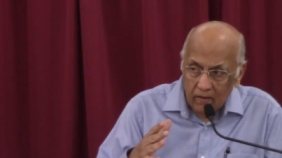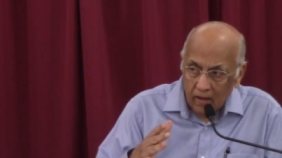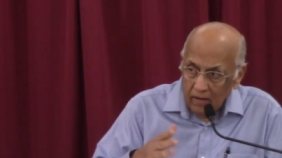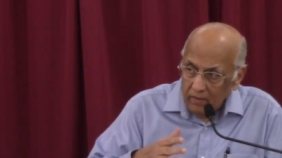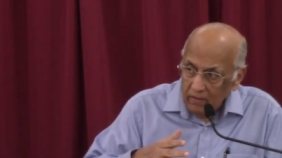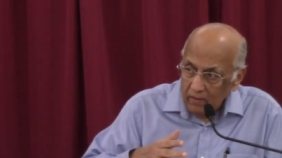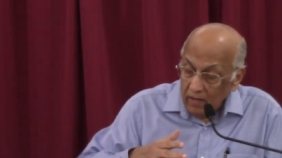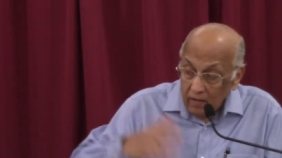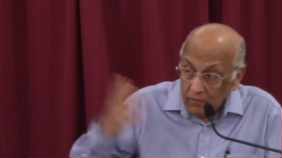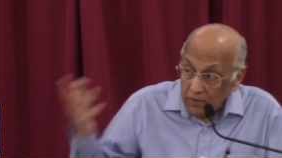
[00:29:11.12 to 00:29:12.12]
And
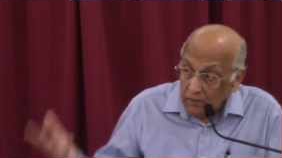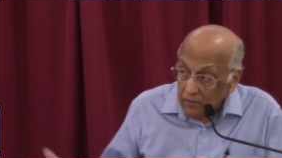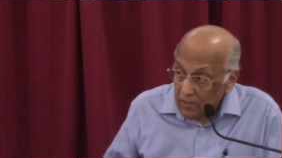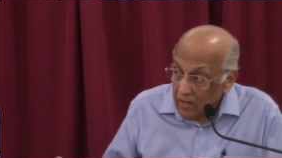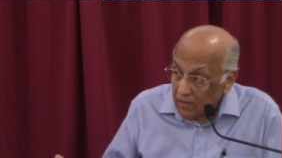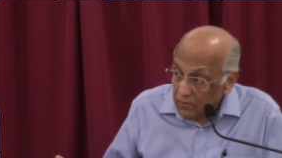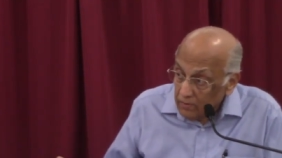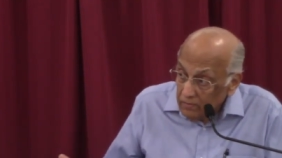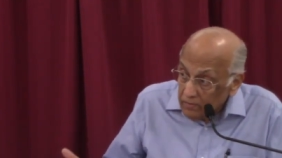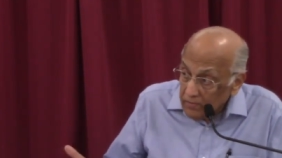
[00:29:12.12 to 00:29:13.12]
I never knew that I
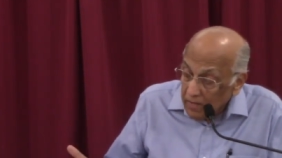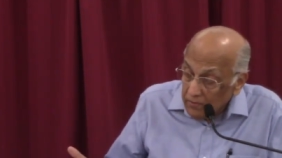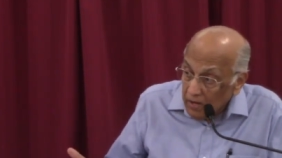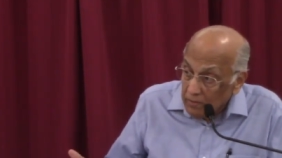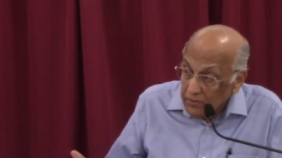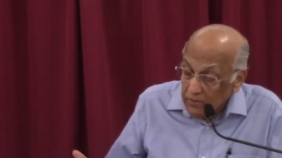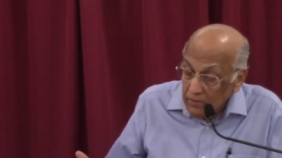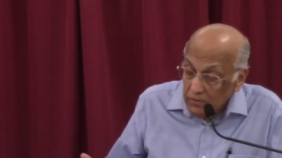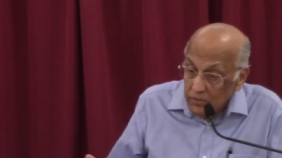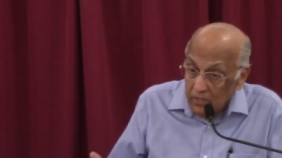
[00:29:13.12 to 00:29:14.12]
would have the
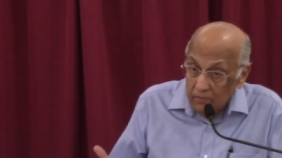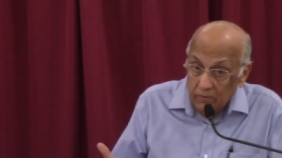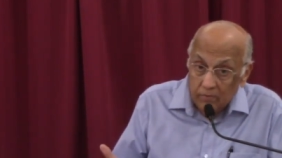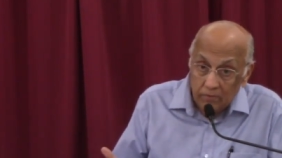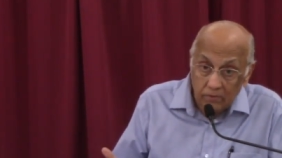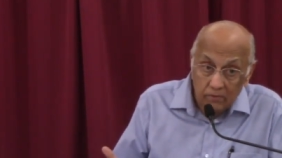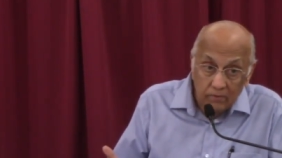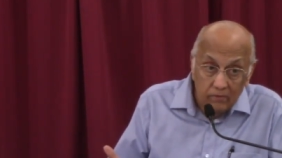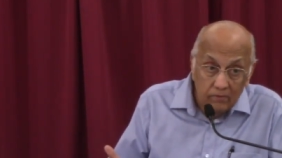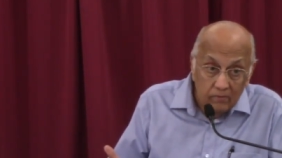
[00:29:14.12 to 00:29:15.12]
opportunity to serve and to
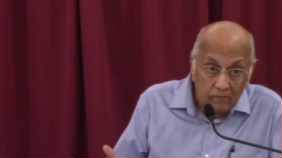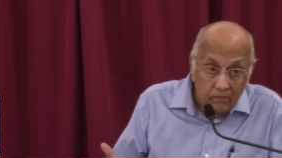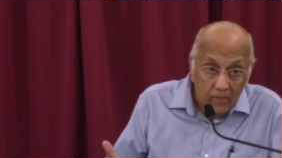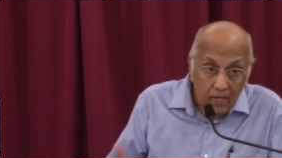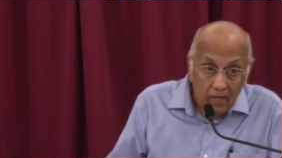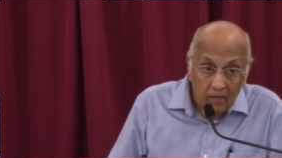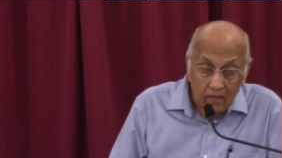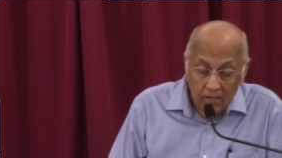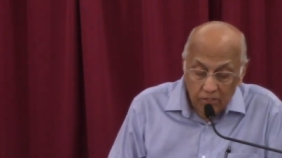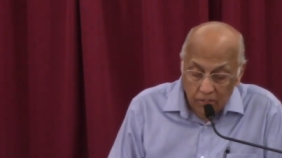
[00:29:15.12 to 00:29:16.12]

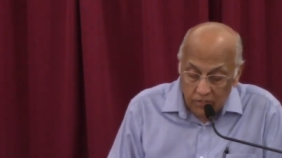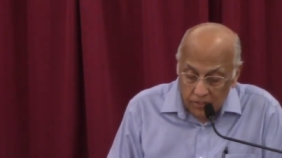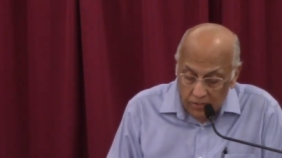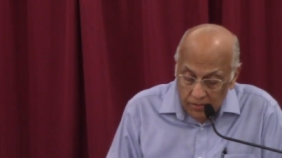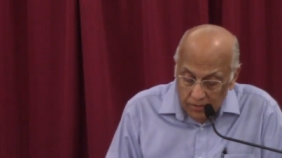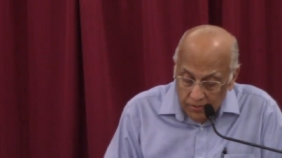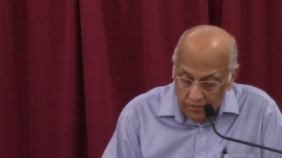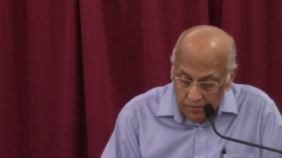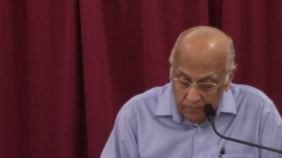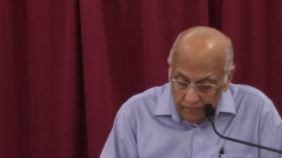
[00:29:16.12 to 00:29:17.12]
lead churches.